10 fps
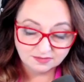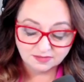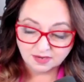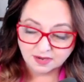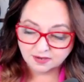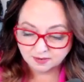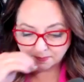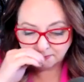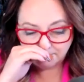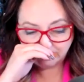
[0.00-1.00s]

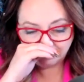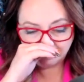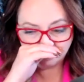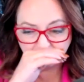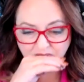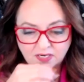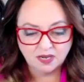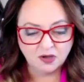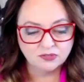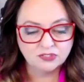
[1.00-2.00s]
Um, but I
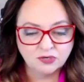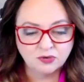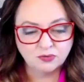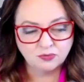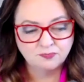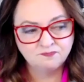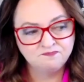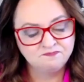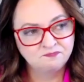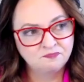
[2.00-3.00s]
also
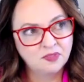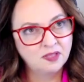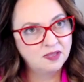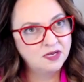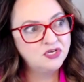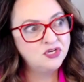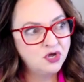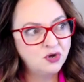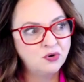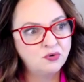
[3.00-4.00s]

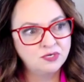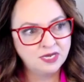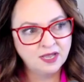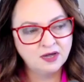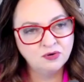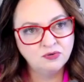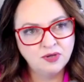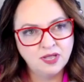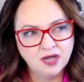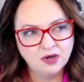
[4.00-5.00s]
know now
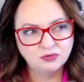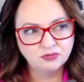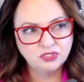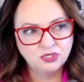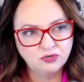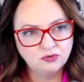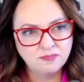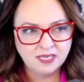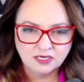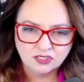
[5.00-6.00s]
how to
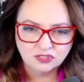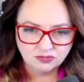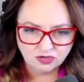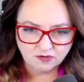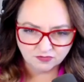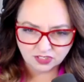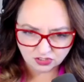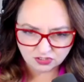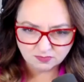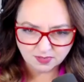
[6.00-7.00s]
manage those
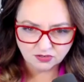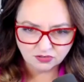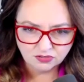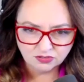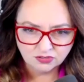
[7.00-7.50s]
conversations better.